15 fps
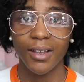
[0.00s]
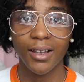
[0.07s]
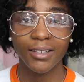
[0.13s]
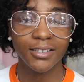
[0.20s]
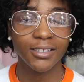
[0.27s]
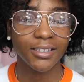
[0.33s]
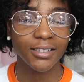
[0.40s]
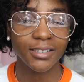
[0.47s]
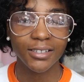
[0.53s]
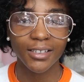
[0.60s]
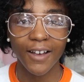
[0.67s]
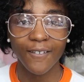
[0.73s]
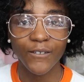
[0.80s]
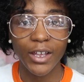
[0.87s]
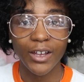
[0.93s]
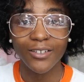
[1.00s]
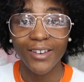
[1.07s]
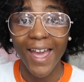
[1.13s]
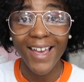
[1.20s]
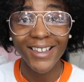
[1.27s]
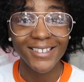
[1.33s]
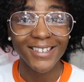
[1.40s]
I just, I felt
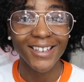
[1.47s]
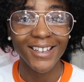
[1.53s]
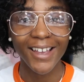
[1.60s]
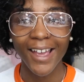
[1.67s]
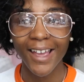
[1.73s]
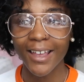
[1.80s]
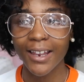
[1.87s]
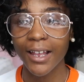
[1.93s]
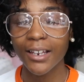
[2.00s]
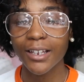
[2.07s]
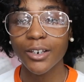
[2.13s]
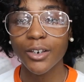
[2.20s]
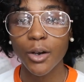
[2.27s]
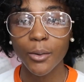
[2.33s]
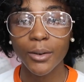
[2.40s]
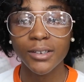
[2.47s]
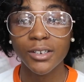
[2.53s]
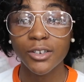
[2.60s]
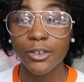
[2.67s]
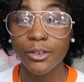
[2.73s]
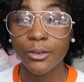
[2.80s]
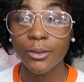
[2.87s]
nasty and I didn't know what to
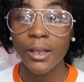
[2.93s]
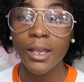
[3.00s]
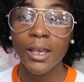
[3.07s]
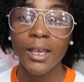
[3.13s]
do.